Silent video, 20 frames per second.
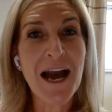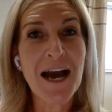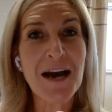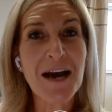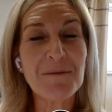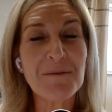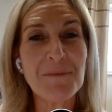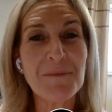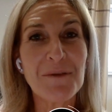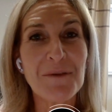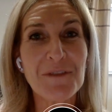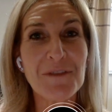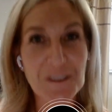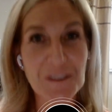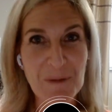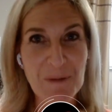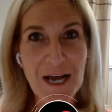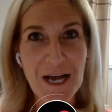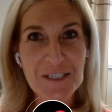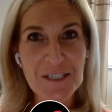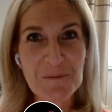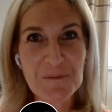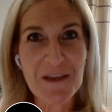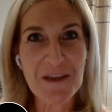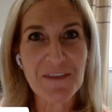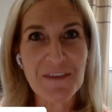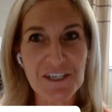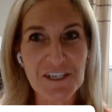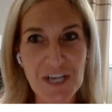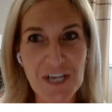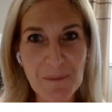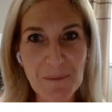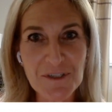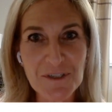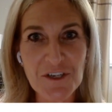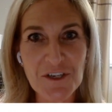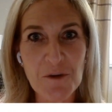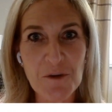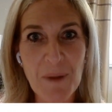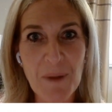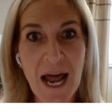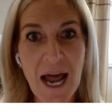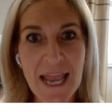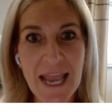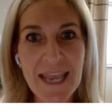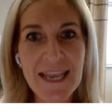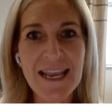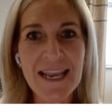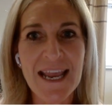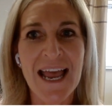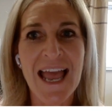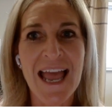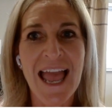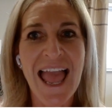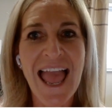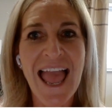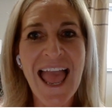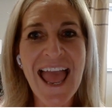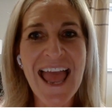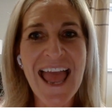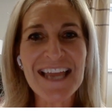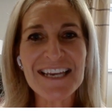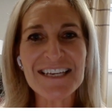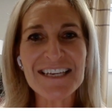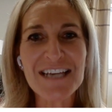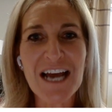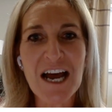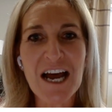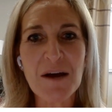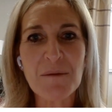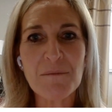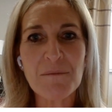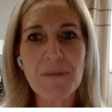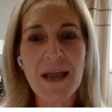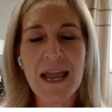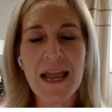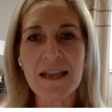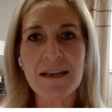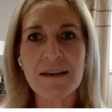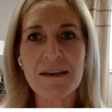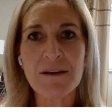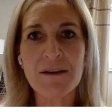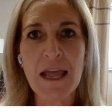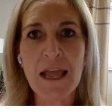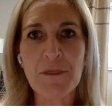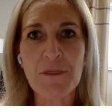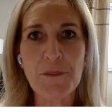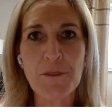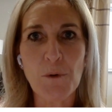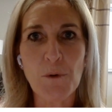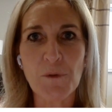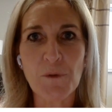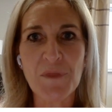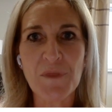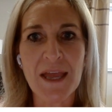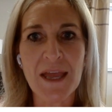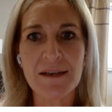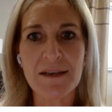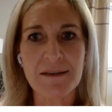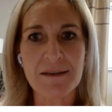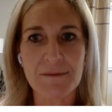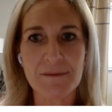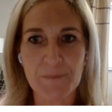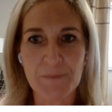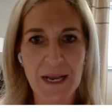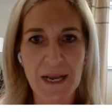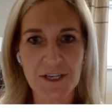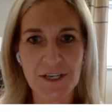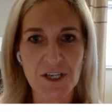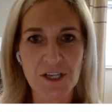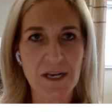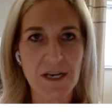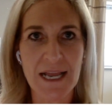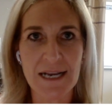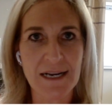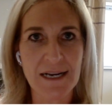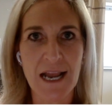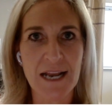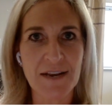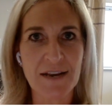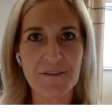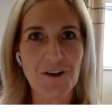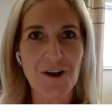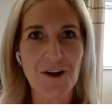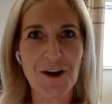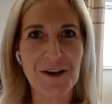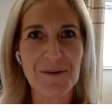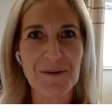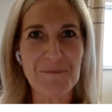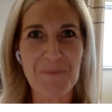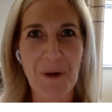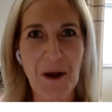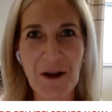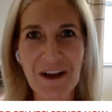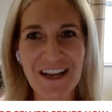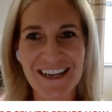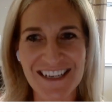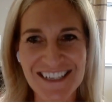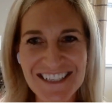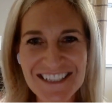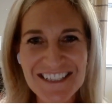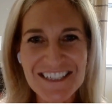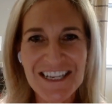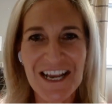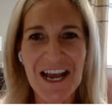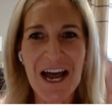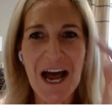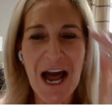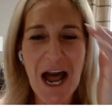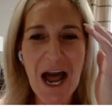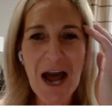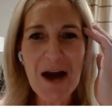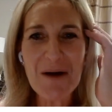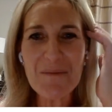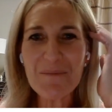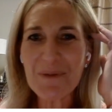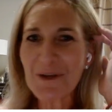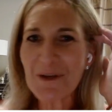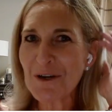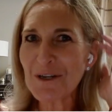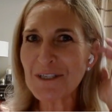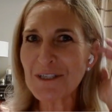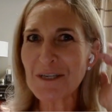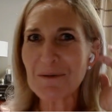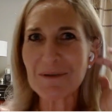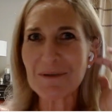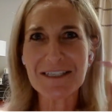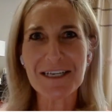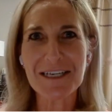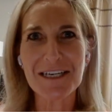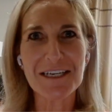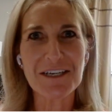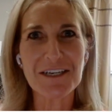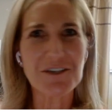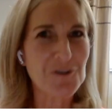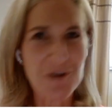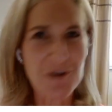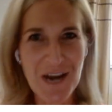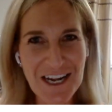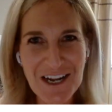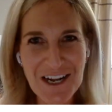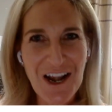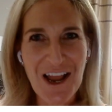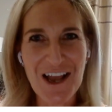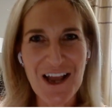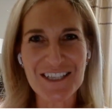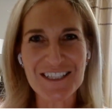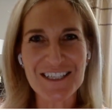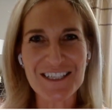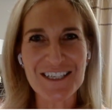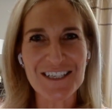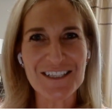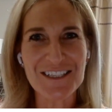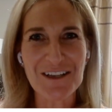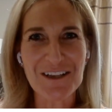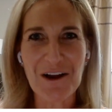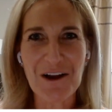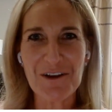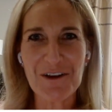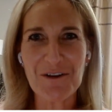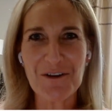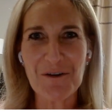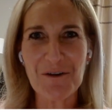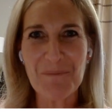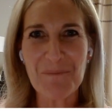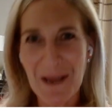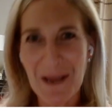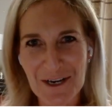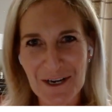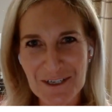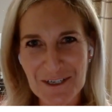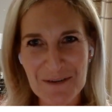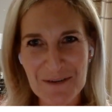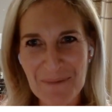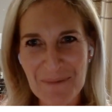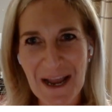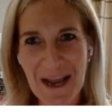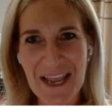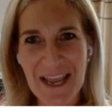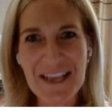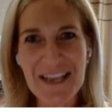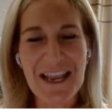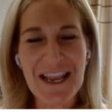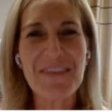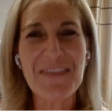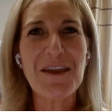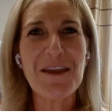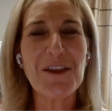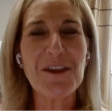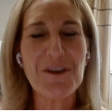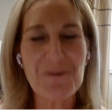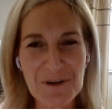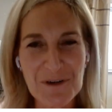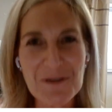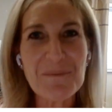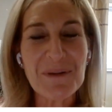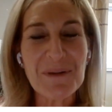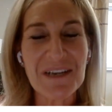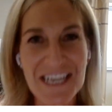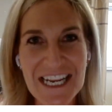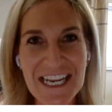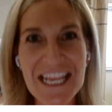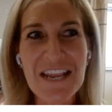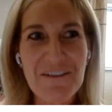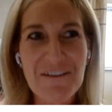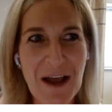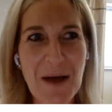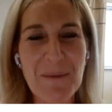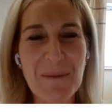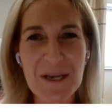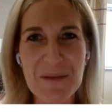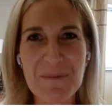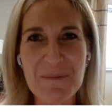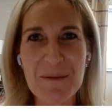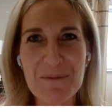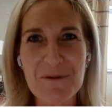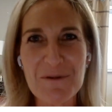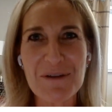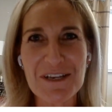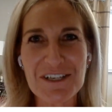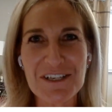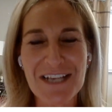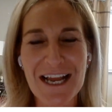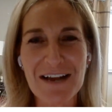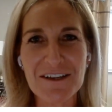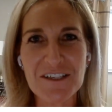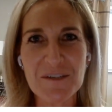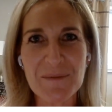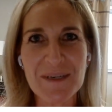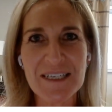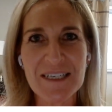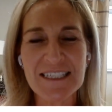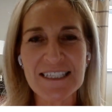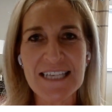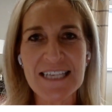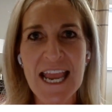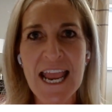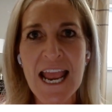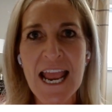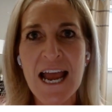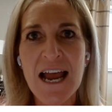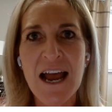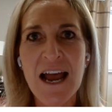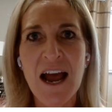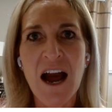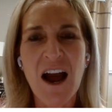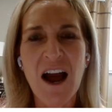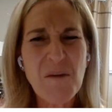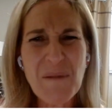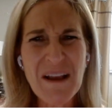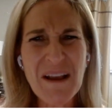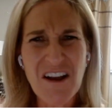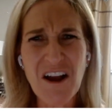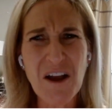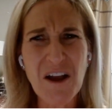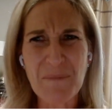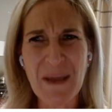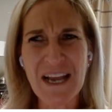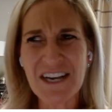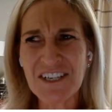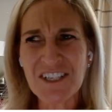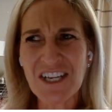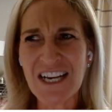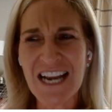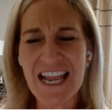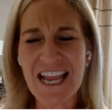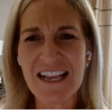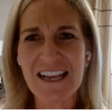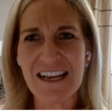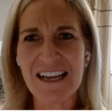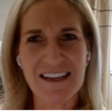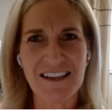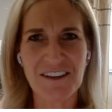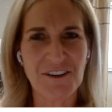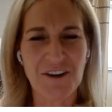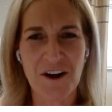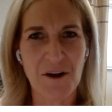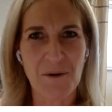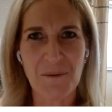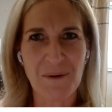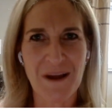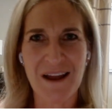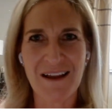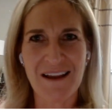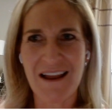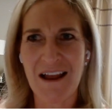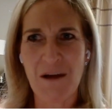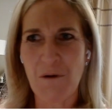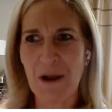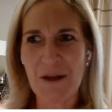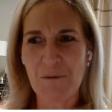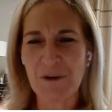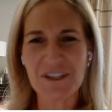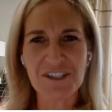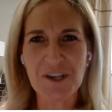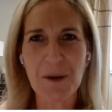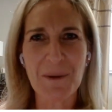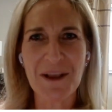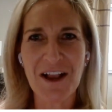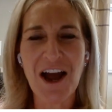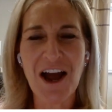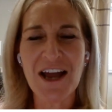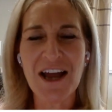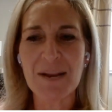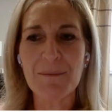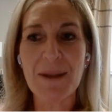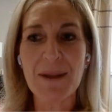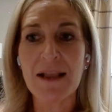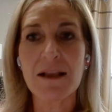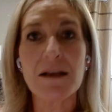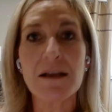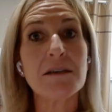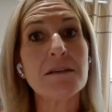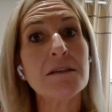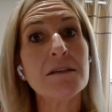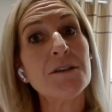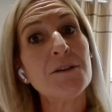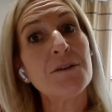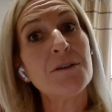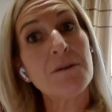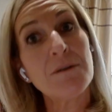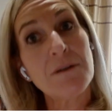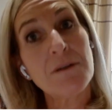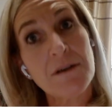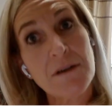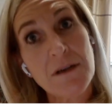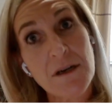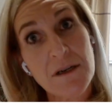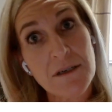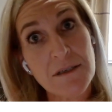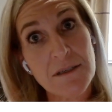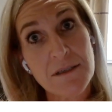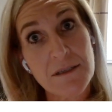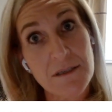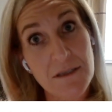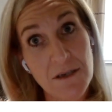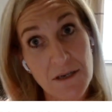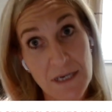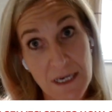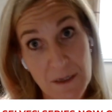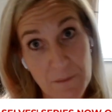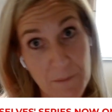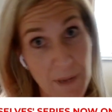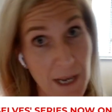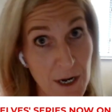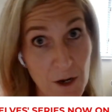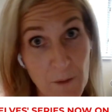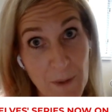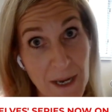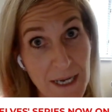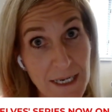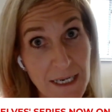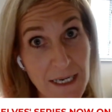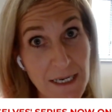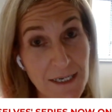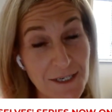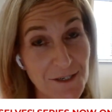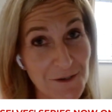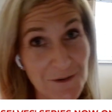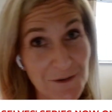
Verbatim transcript: um this past week that jumped on your bike and um and and thought that Peloton had kind of gone bonkers uh, because there were suddenly tread classes on your Peloton bike, and that you wouldn't believe how many people reached out to me to say, oh my God, Peloton, like, you know, uh, what's going on? I'm like, do you not look at Pillow Do